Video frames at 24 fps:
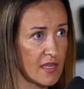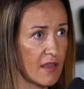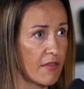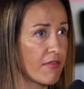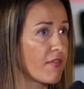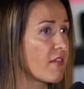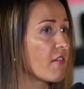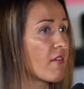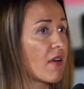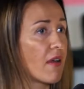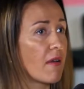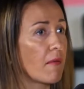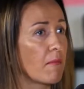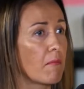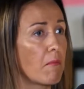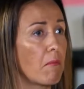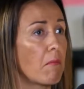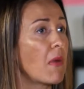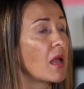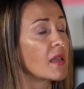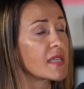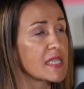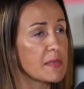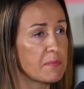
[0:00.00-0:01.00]
and there are
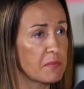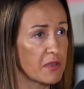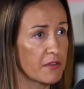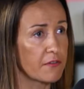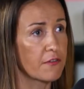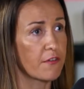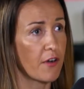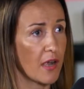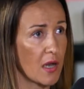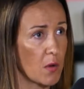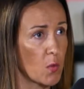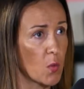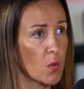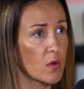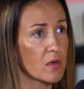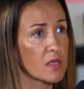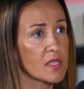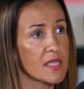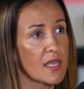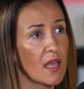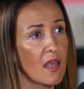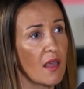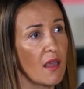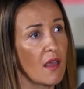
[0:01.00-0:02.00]
multiple
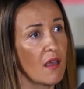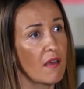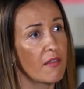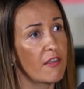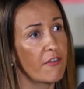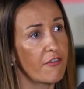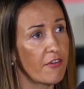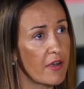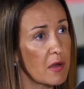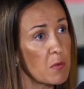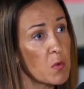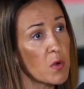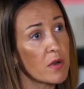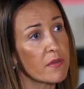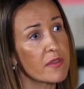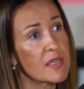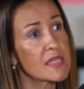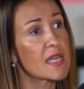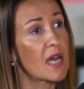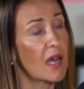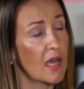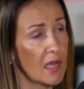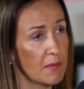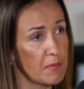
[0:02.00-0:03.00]
frameworks. The framework
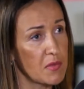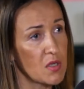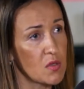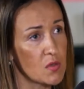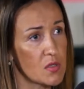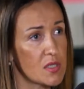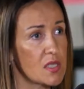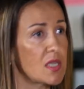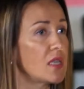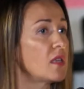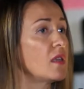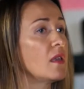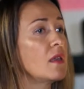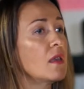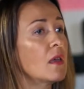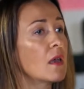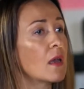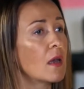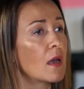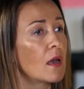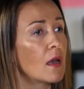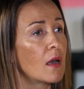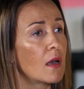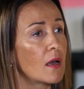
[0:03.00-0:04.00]
that I'm using
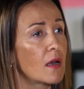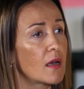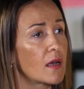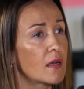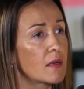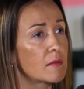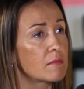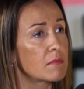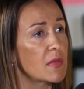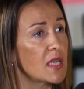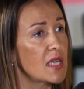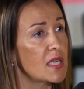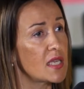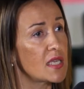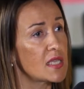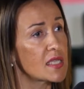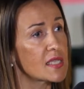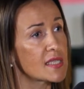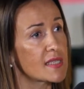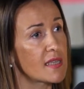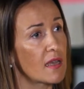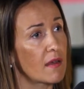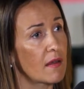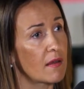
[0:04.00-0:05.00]

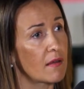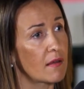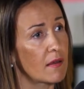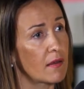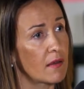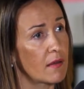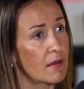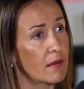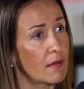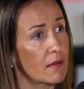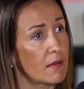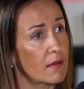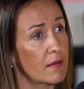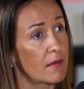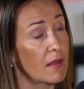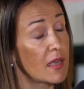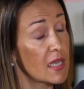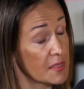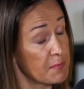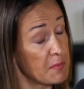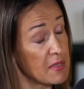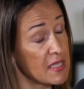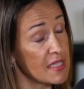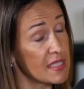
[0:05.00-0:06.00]

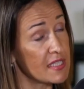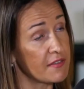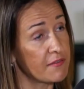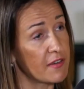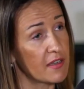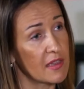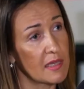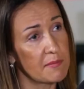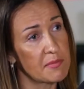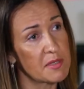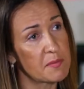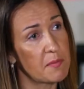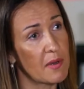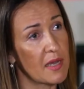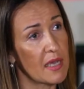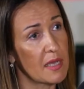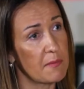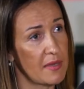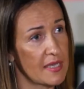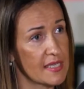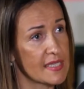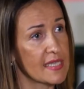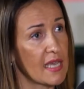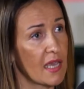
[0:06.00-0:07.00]
has been developed by
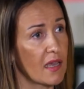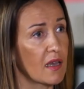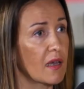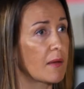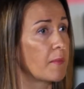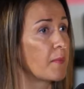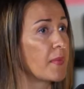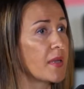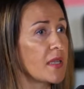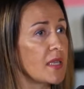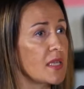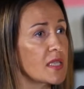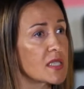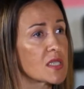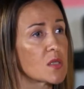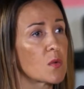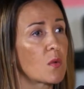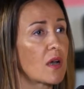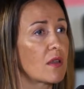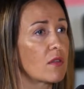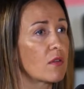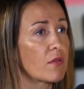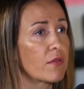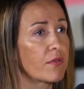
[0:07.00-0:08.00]
PSI company. It's
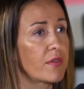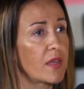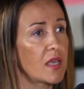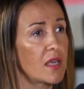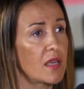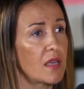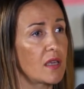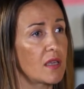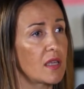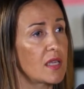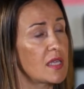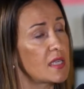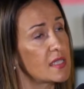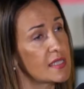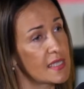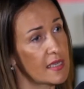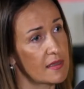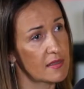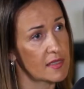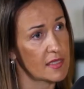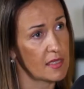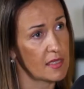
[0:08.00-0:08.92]
one of the key talent